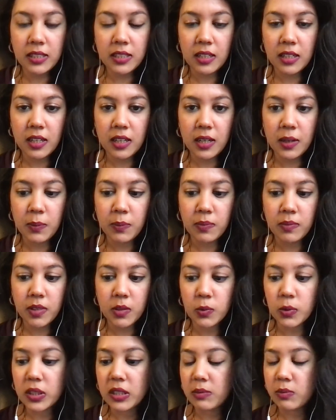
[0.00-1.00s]
they
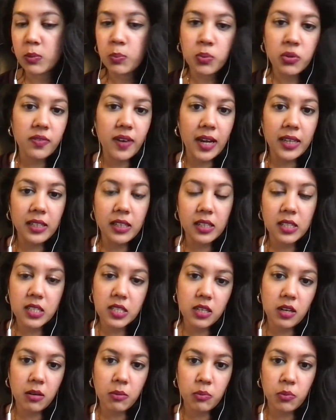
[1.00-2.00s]
were providing
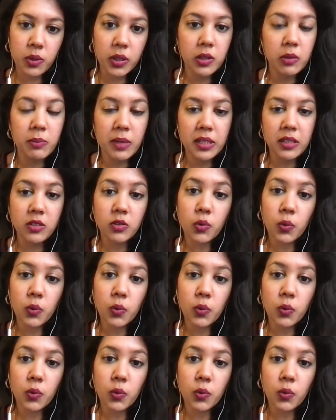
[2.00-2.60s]
some recommended